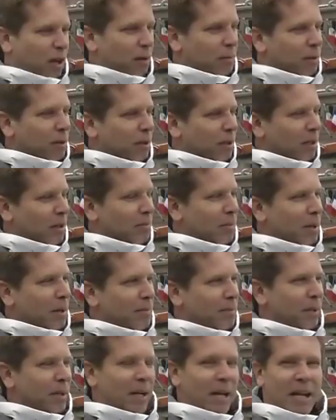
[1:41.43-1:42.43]
helmet a little
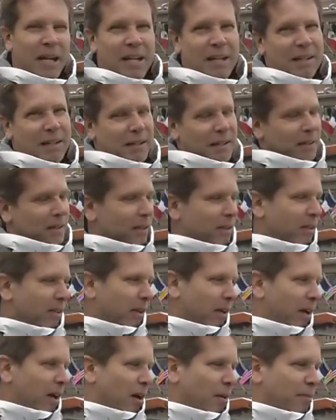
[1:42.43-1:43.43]
bit. But hey,
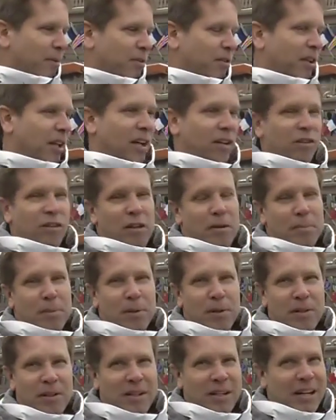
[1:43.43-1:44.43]
a helmet's a lot
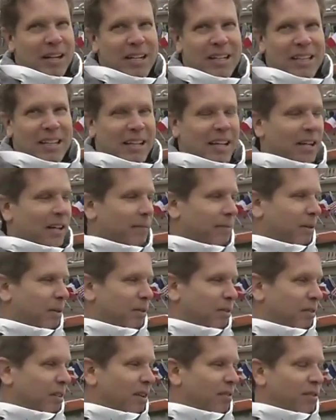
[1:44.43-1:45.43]
cheaper than anything else, piece
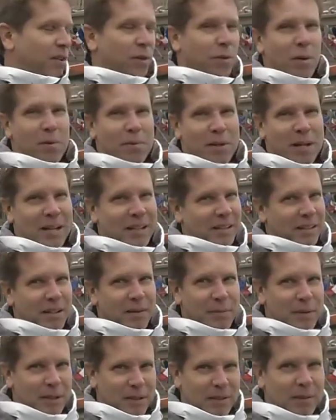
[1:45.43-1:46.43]
of safety equipment out there. I
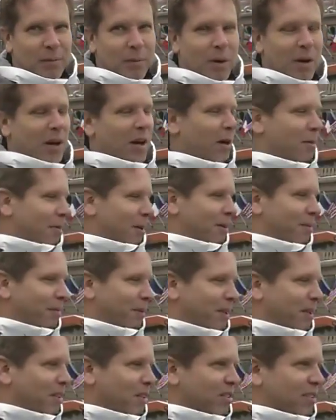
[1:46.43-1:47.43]
mean, wear a helmet, right.
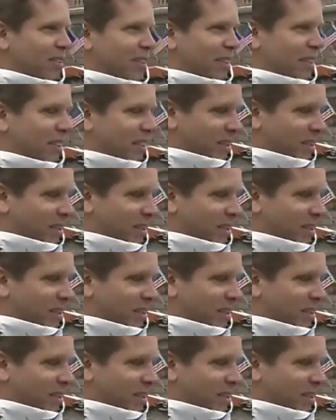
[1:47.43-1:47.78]
please. Right.